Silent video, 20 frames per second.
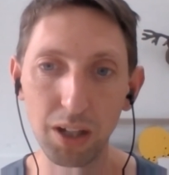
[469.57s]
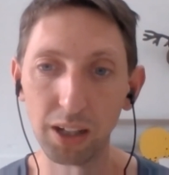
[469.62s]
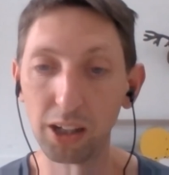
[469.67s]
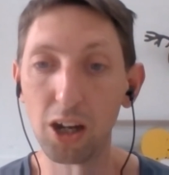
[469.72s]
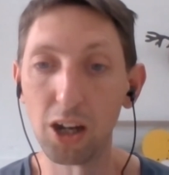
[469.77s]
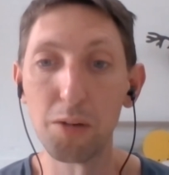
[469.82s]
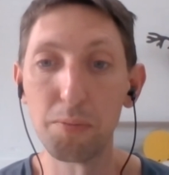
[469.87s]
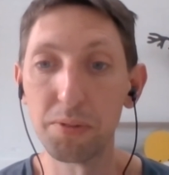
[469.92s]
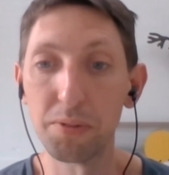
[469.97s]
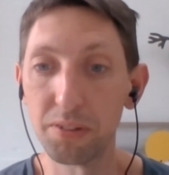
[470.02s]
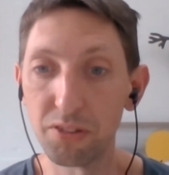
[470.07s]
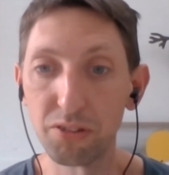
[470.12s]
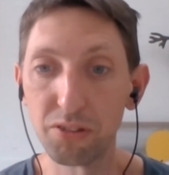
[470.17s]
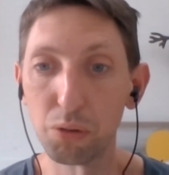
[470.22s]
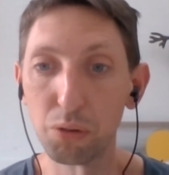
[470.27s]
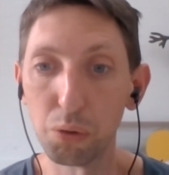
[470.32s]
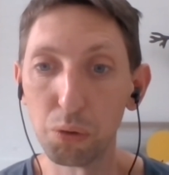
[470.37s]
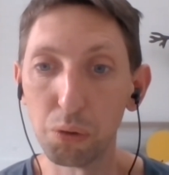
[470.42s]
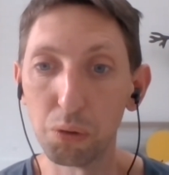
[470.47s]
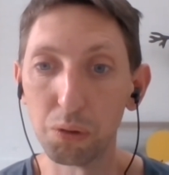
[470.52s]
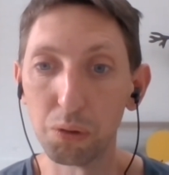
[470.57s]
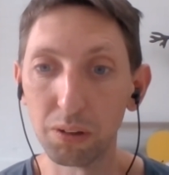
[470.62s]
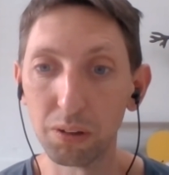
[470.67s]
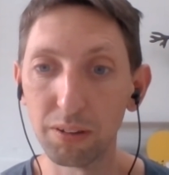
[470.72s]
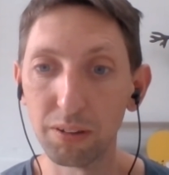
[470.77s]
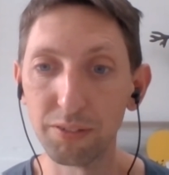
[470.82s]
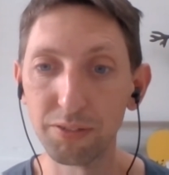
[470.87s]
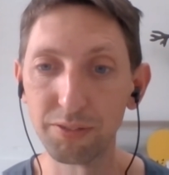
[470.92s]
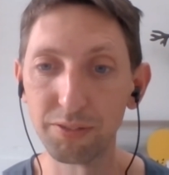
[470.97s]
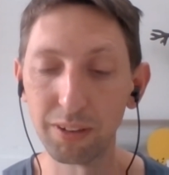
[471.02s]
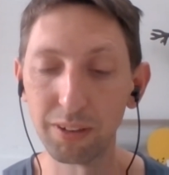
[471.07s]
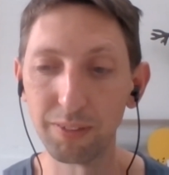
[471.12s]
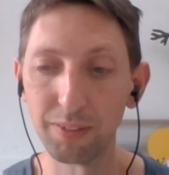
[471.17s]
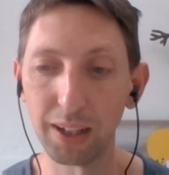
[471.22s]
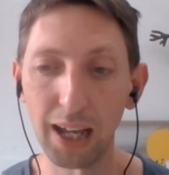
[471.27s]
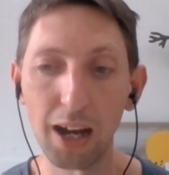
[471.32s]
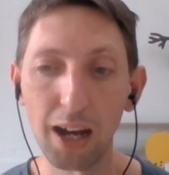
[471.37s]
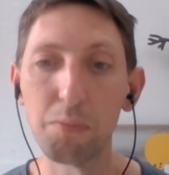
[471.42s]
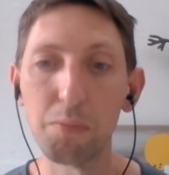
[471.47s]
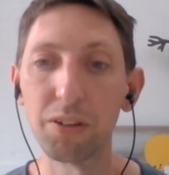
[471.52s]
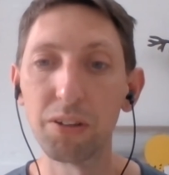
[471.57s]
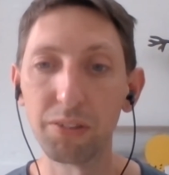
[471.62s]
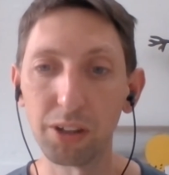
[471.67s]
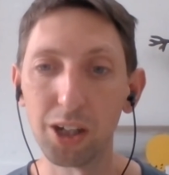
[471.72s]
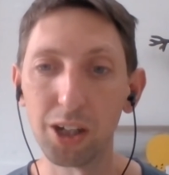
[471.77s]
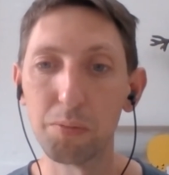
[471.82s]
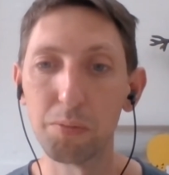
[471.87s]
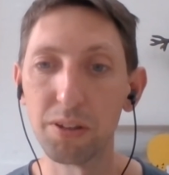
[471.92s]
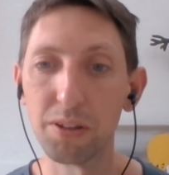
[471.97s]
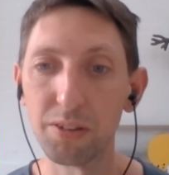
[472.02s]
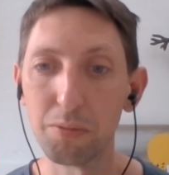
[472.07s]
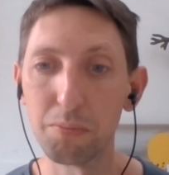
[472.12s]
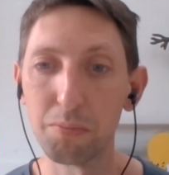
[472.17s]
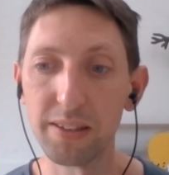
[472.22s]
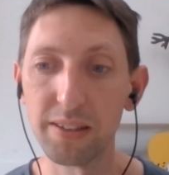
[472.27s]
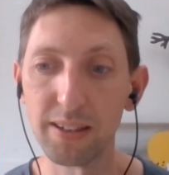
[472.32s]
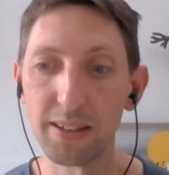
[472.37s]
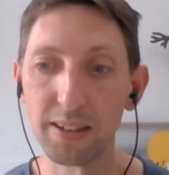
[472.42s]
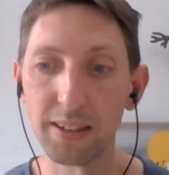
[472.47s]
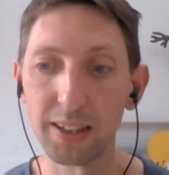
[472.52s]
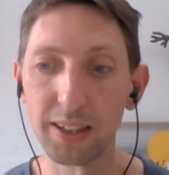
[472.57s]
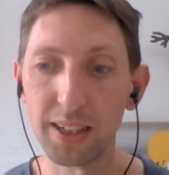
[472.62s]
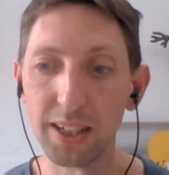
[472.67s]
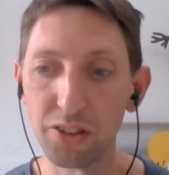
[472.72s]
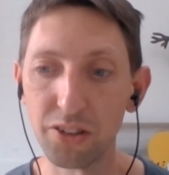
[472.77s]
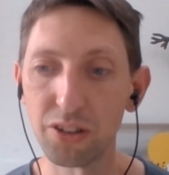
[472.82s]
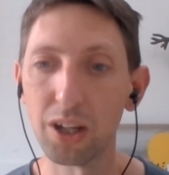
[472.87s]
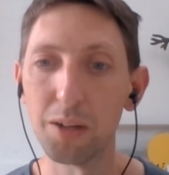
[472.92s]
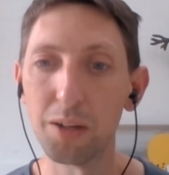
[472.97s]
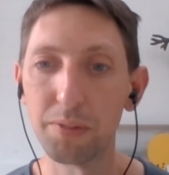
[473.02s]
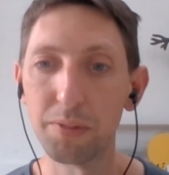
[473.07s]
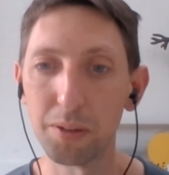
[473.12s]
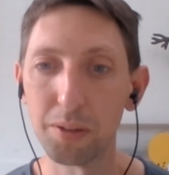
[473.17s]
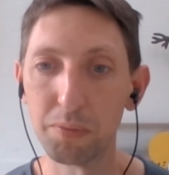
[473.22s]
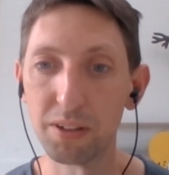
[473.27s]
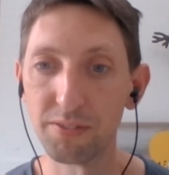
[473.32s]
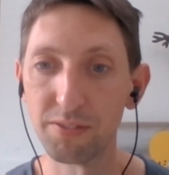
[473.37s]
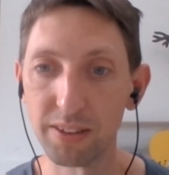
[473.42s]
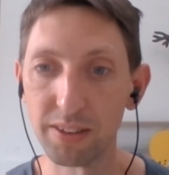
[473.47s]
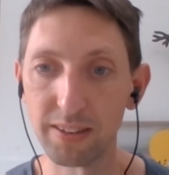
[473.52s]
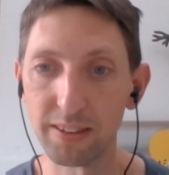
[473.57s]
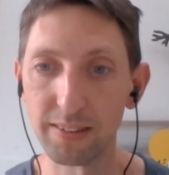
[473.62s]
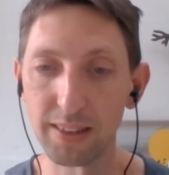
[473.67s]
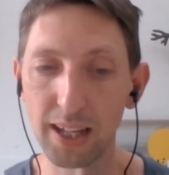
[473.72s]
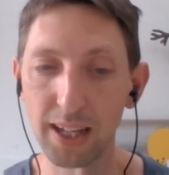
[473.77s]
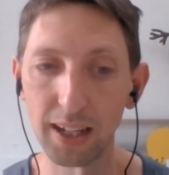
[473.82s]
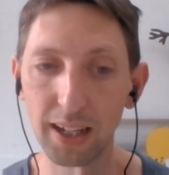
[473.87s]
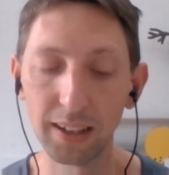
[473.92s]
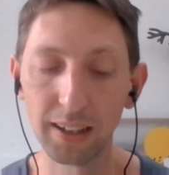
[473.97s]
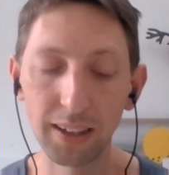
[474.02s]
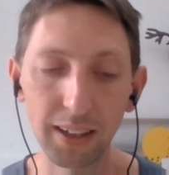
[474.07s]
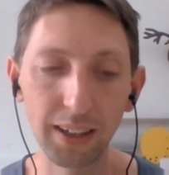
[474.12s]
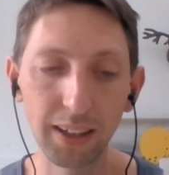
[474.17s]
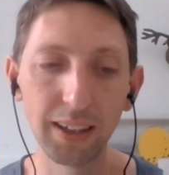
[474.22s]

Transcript: carbon score of like how much carbon is emitted each time somebody visits that.